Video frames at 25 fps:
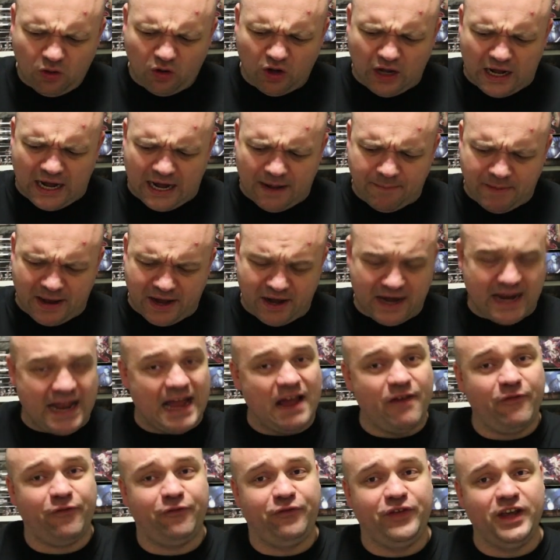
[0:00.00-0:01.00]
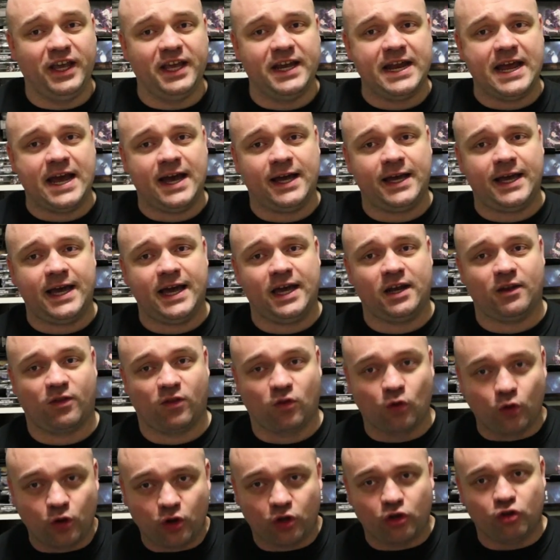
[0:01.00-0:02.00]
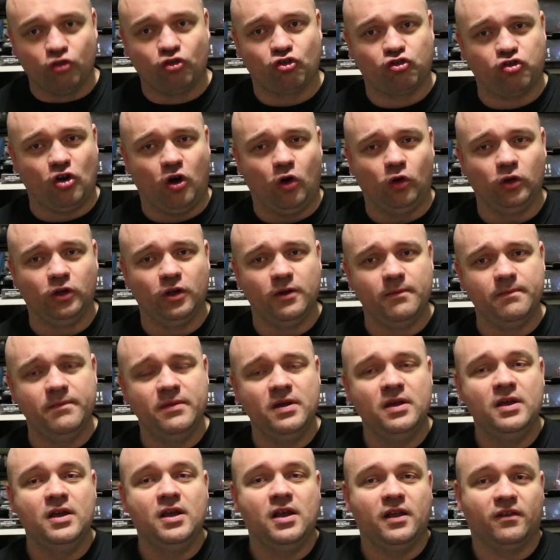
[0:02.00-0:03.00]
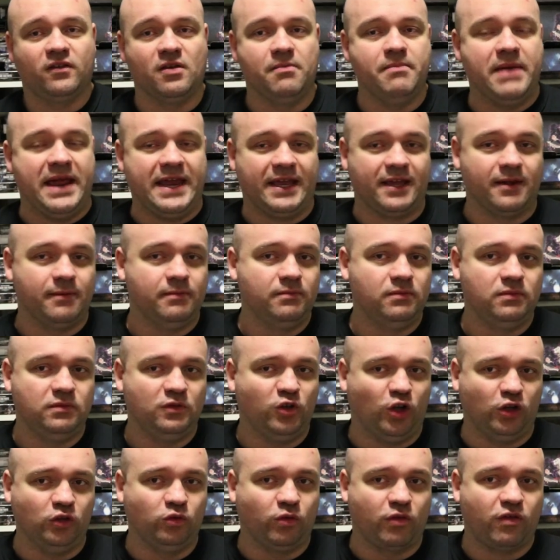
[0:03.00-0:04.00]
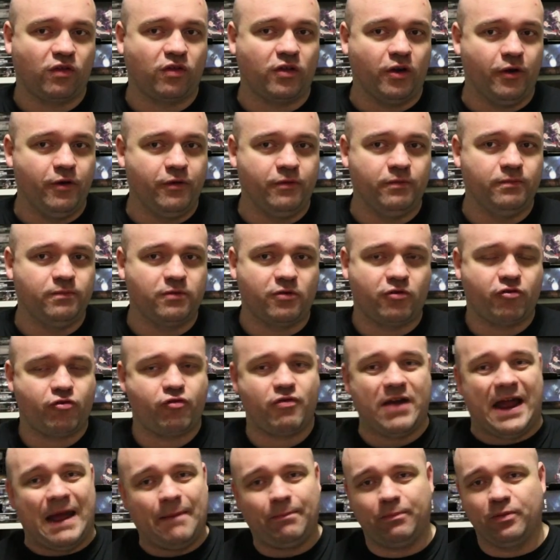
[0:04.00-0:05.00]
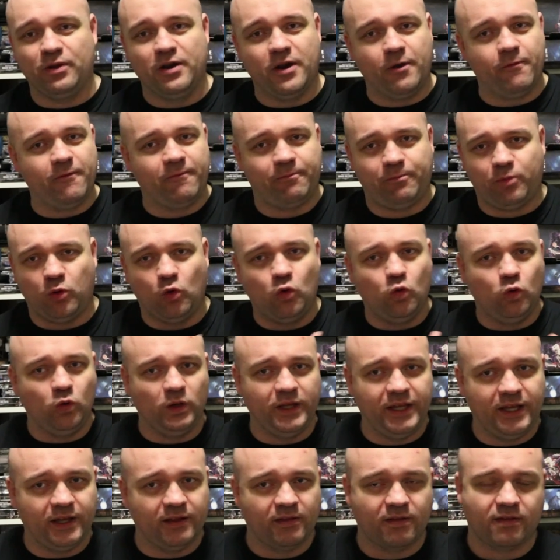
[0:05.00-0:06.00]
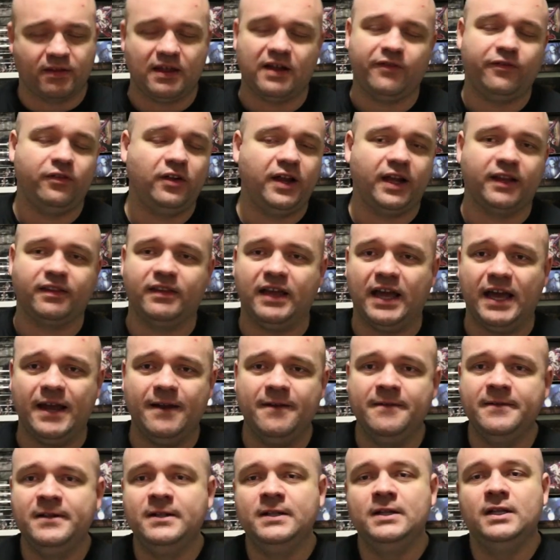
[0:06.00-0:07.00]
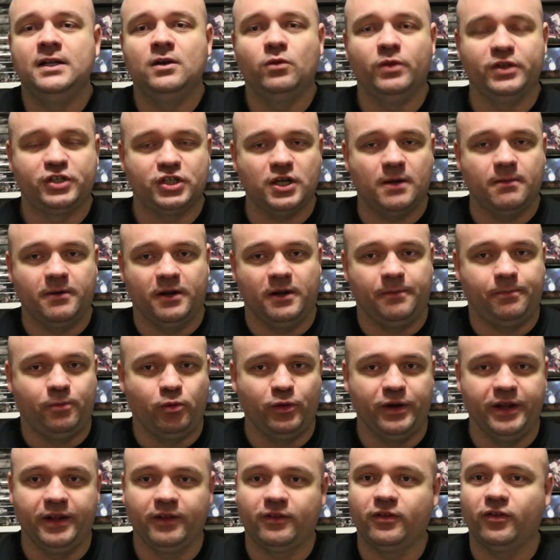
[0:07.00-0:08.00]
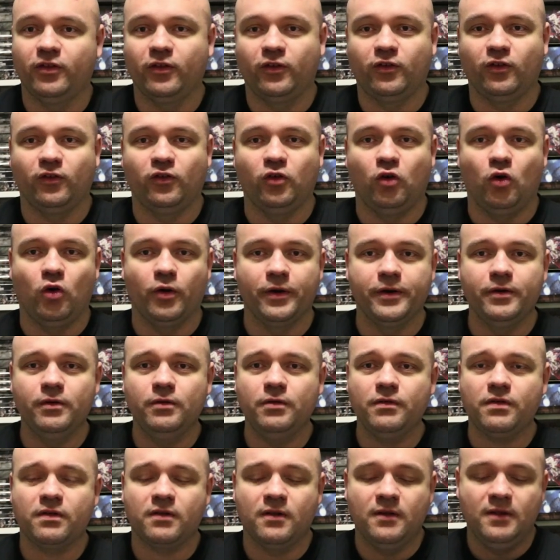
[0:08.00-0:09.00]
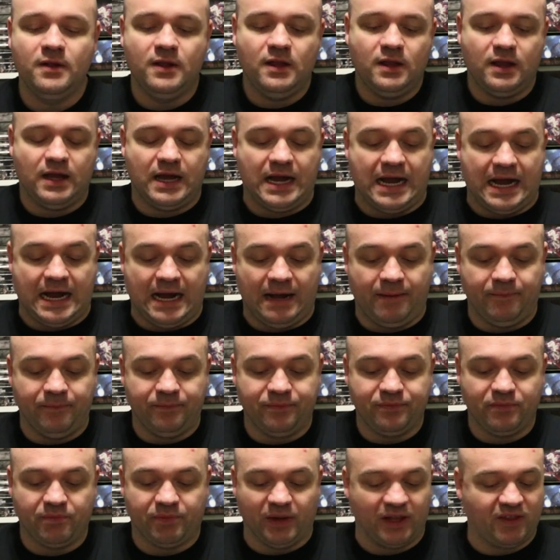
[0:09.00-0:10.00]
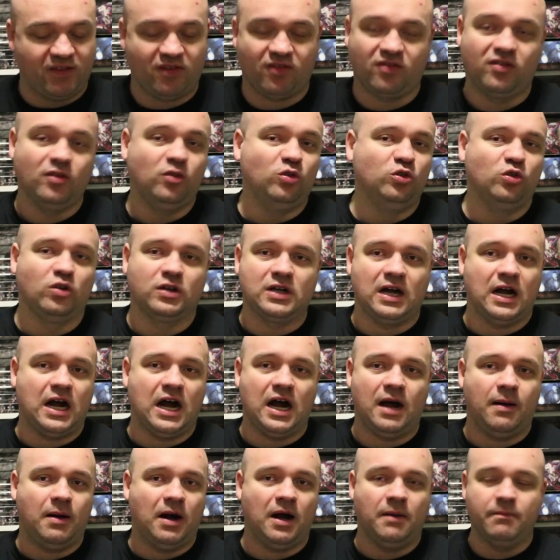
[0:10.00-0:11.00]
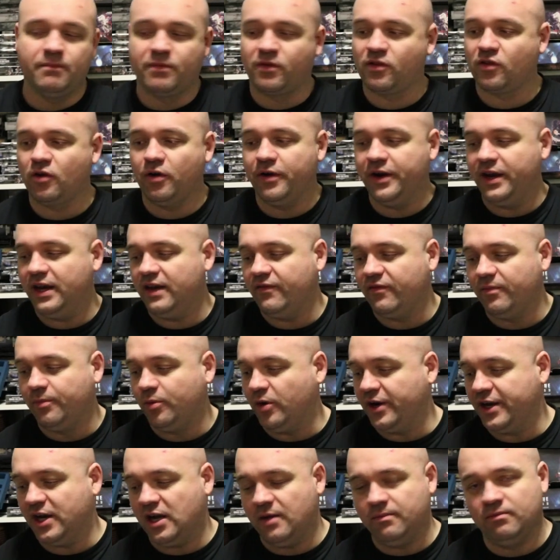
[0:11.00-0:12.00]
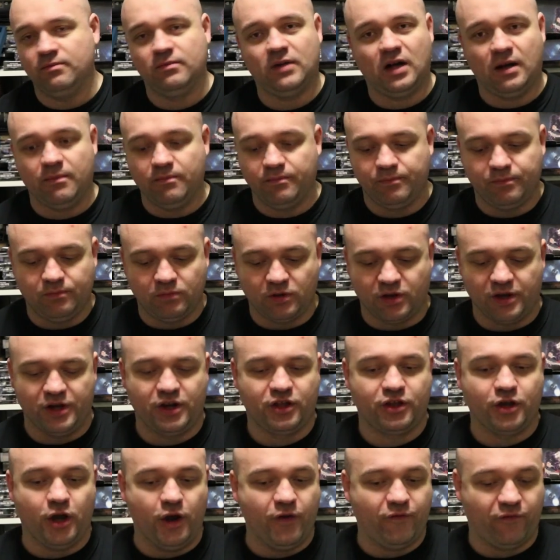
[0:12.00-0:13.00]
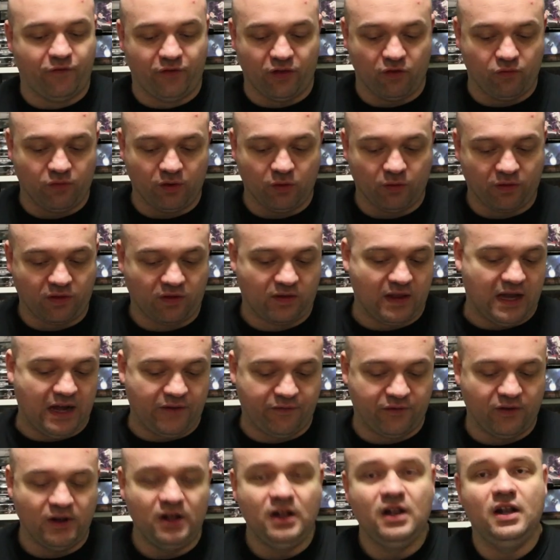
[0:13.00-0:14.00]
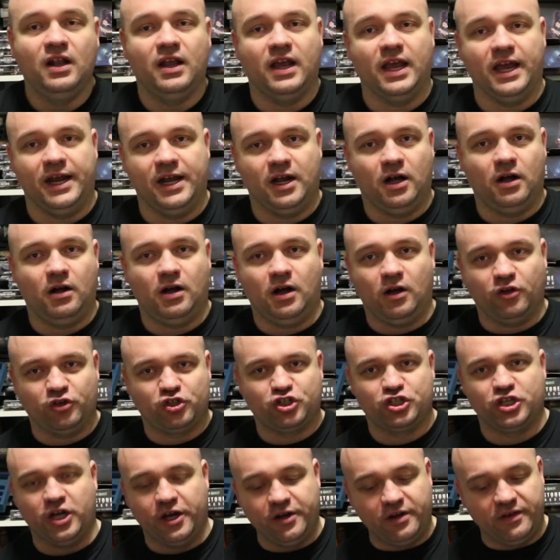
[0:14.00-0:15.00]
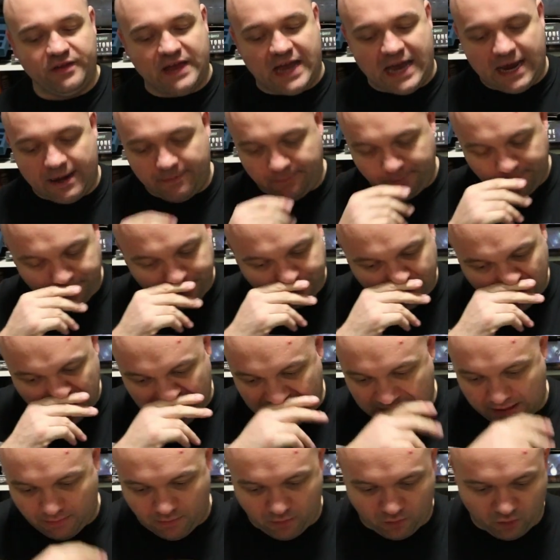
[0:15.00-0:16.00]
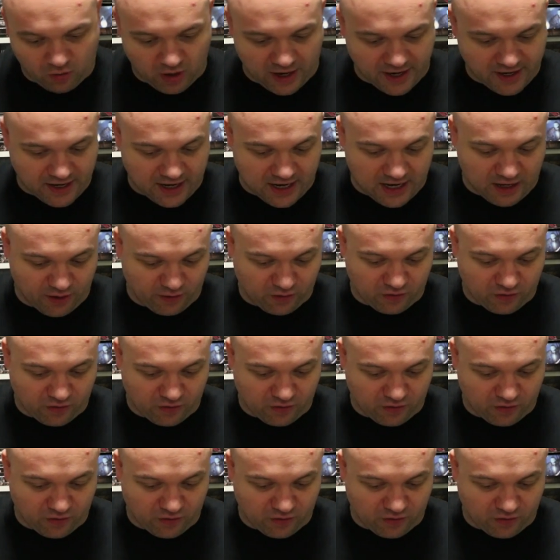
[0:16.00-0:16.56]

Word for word: Um, and I have figured out how to sort of control them to make them not look so crap, you know, with pooling and stuff like that, which I'm going to put into the tutorials. Um, but still, look, I, I, I'm sorry, everybody, I'm, I'm going to go for the real stuff. And I'll, I'll show you that um, right now.